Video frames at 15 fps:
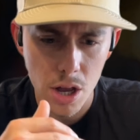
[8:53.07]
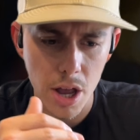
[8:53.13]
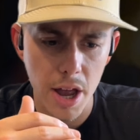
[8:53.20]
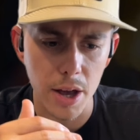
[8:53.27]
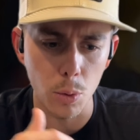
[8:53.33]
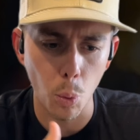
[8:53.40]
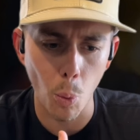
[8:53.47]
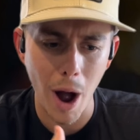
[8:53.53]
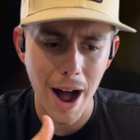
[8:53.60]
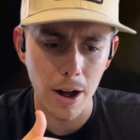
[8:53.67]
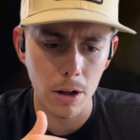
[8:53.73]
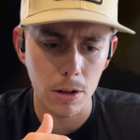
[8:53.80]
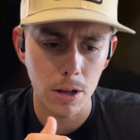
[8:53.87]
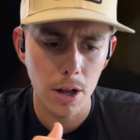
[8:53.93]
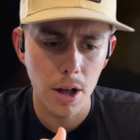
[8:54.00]
And
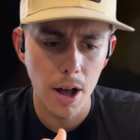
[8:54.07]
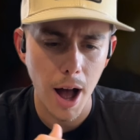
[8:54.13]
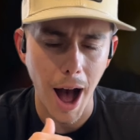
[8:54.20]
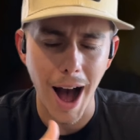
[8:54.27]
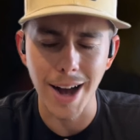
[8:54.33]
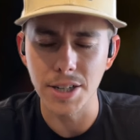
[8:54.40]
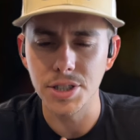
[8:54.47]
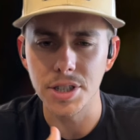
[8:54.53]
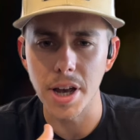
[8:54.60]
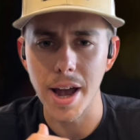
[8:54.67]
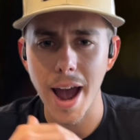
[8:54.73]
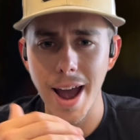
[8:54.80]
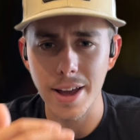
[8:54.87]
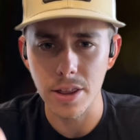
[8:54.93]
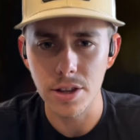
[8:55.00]
while I say,
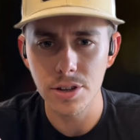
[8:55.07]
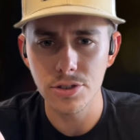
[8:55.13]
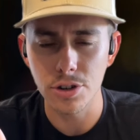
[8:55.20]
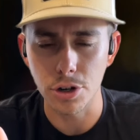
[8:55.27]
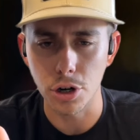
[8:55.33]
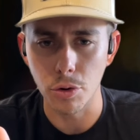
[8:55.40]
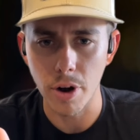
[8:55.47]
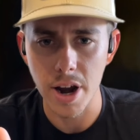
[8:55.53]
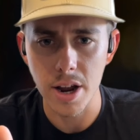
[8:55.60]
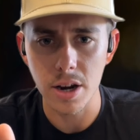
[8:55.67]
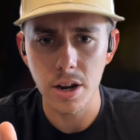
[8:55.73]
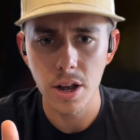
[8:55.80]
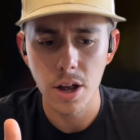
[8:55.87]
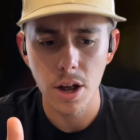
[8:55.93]
hey, these are great,